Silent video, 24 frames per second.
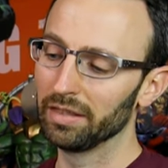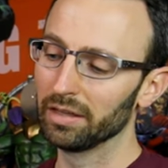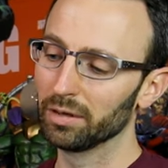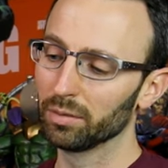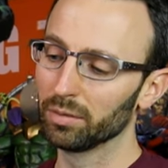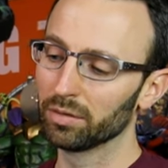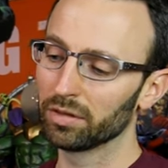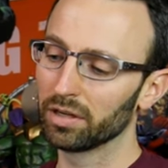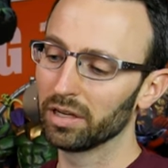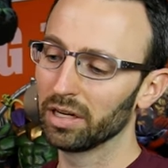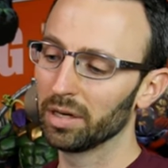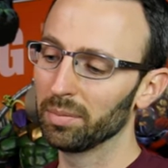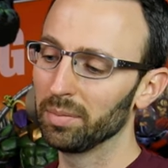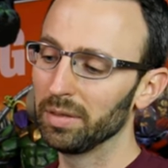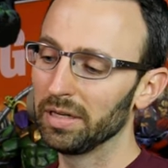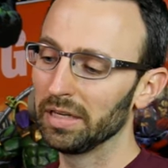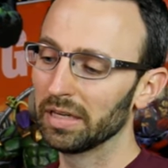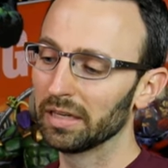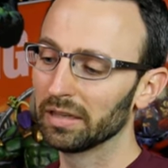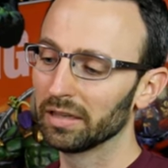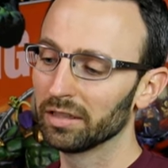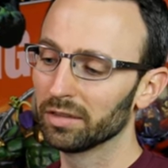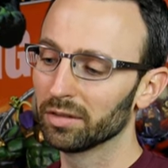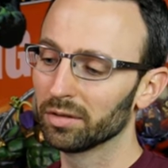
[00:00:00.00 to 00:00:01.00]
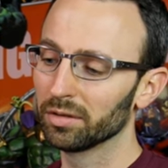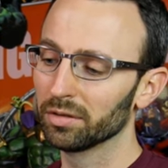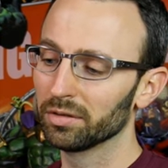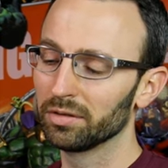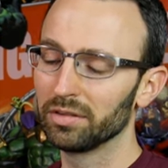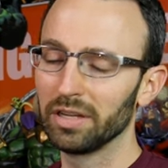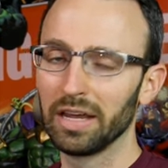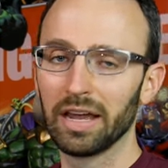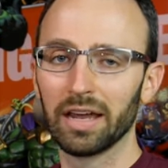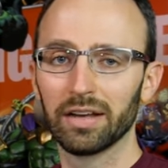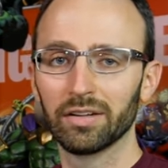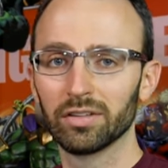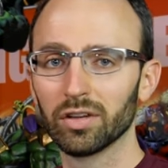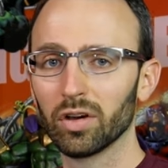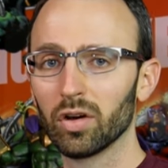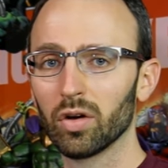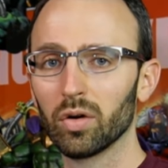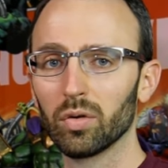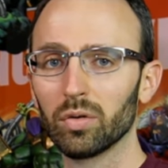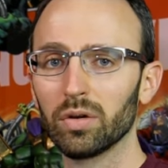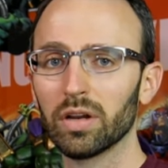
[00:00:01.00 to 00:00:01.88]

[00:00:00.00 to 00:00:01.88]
there was going to be a little Tanto